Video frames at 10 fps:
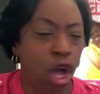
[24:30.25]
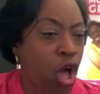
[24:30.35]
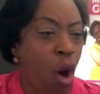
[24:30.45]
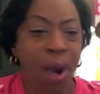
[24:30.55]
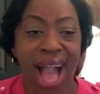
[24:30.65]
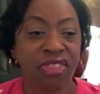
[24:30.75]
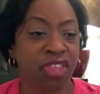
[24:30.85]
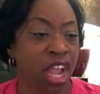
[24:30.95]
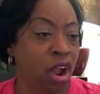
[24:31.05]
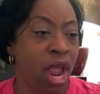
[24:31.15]
Go out
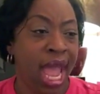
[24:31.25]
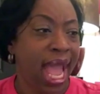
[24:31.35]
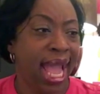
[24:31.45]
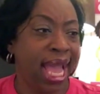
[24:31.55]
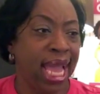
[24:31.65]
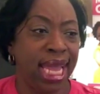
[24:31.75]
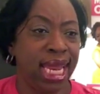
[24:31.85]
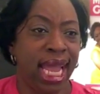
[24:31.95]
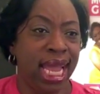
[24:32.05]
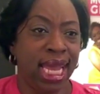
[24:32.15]
there
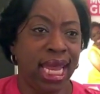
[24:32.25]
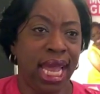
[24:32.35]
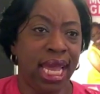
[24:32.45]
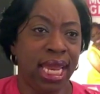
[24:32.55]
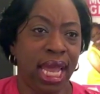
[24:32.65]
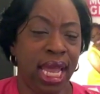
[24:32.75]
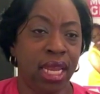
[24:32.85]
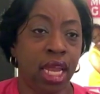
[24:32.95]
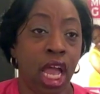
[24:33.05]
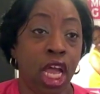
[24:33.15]

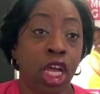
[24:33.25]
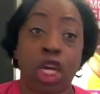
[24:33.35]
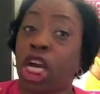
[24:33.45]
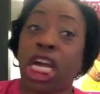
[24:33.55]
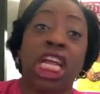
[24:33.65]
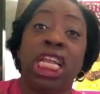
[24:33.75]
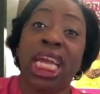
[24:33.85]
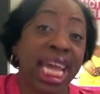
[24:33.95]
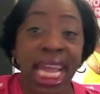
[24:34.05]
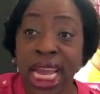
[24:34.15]
and
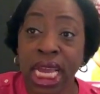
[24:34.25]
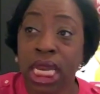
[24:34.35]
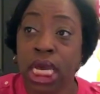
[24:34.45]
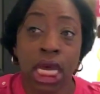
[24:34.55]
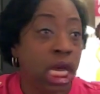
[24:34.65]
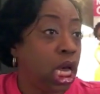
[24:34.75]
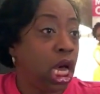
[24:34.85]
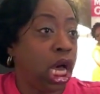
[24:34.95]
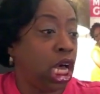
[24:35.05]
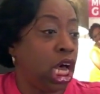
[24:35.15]
clean
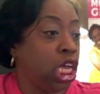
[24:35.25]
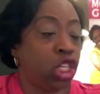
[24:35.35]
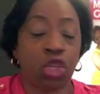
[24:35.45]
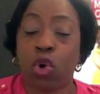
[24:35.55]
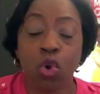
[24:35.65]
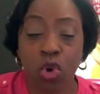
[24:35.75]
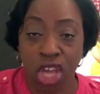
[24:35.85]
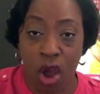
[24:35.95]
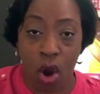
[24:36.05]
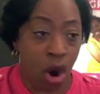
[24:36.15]
a
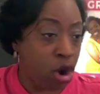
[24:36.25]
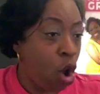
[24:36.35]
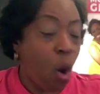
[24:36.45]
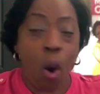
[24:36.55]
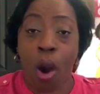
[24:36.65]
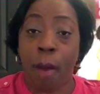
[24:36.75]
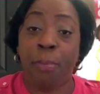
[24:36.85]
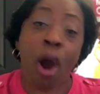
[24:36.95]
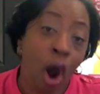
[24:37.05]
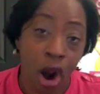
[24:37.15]
schoolyard or a
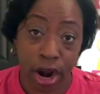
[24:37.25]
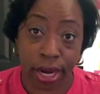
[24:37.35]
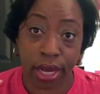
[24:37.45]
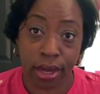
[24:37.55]
park.